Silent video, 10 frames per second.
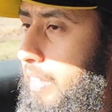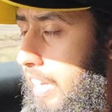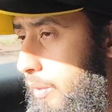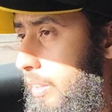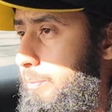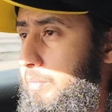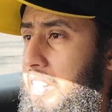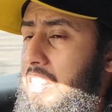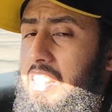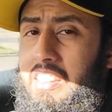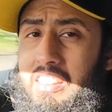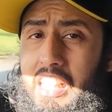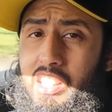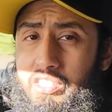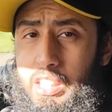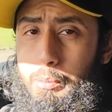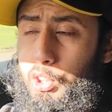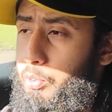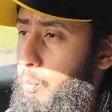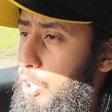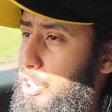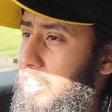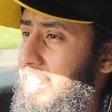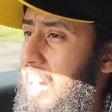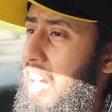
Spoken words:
Anyway, thank you very much for watching.